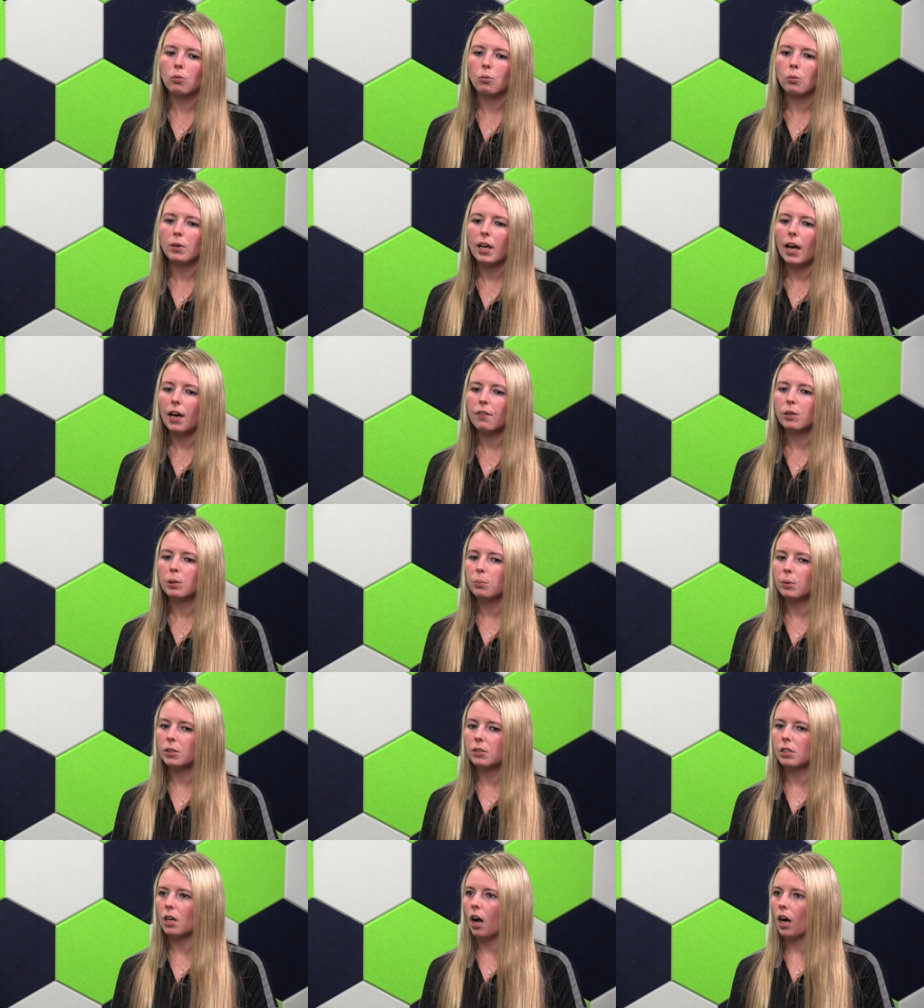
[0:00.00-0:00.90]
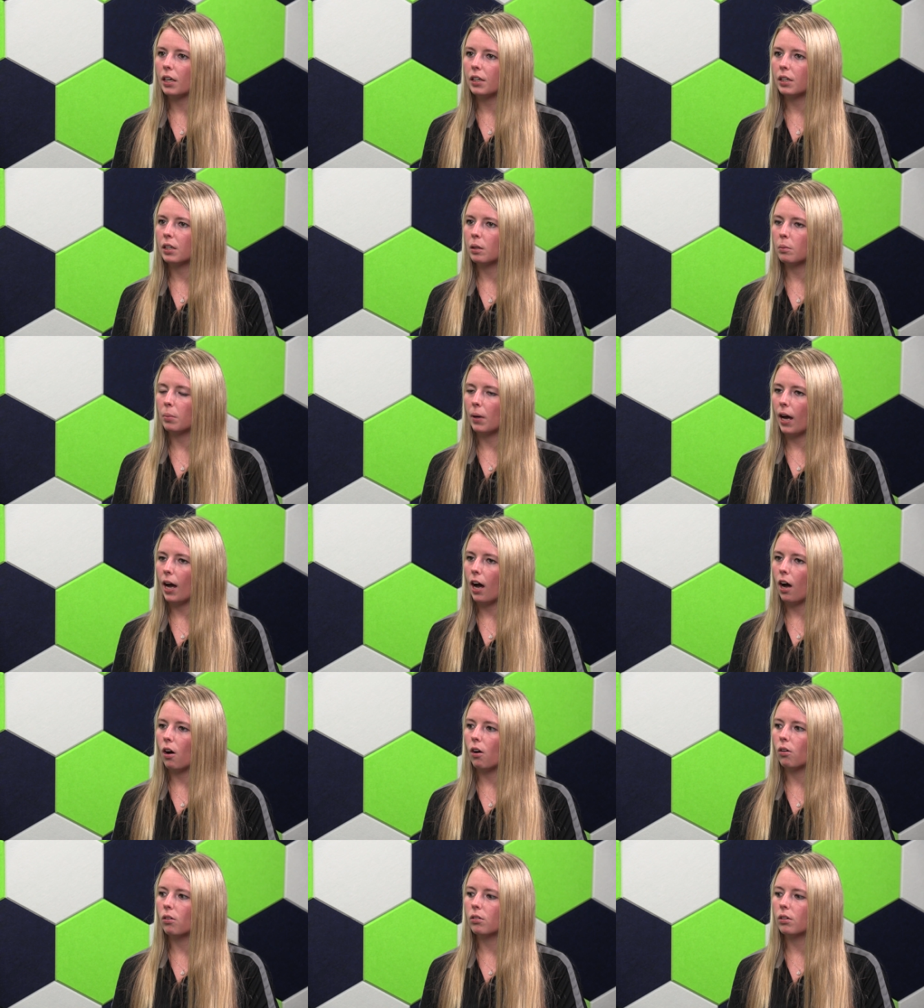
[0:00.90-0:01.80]
We haven't been talking
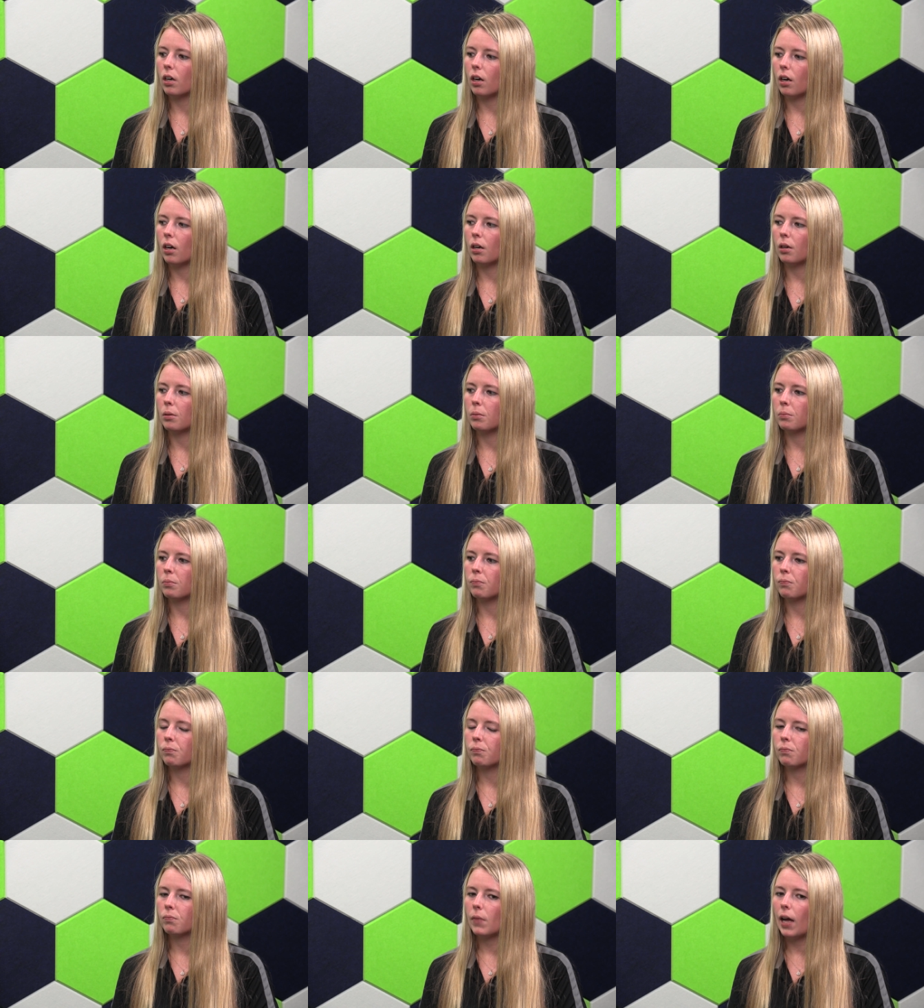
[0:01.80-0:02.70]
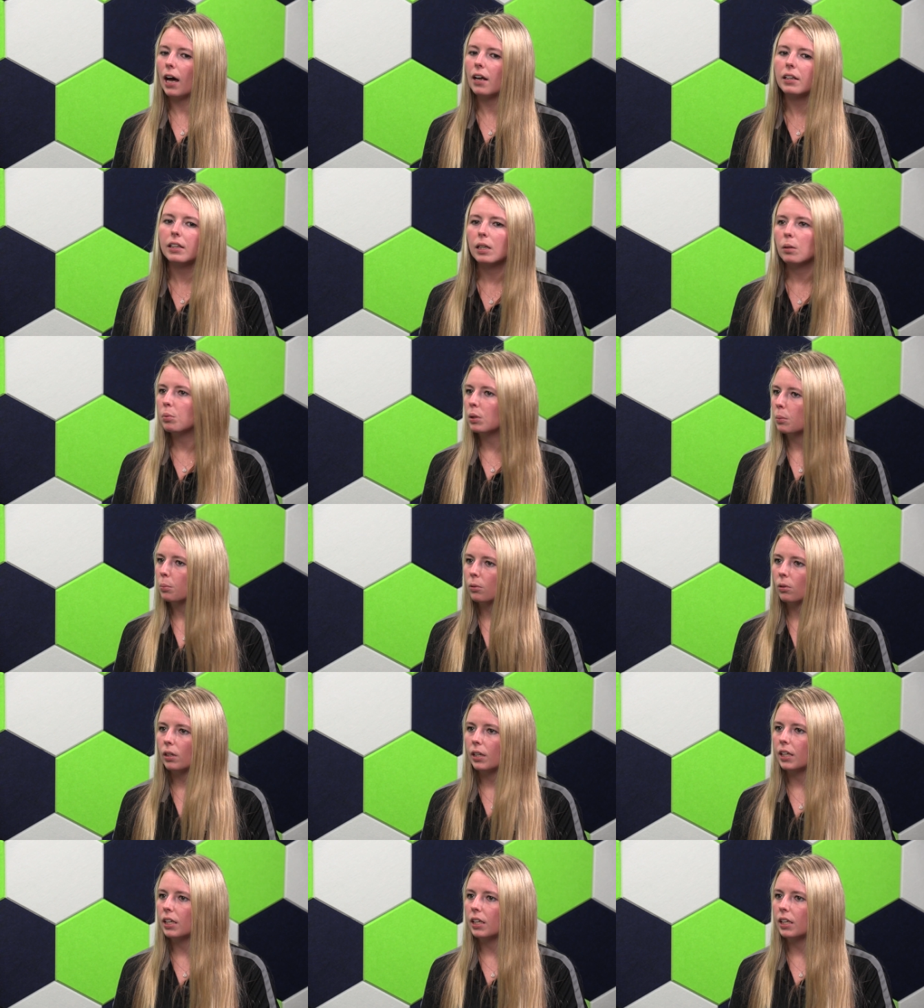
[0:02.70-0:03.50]
about how to get people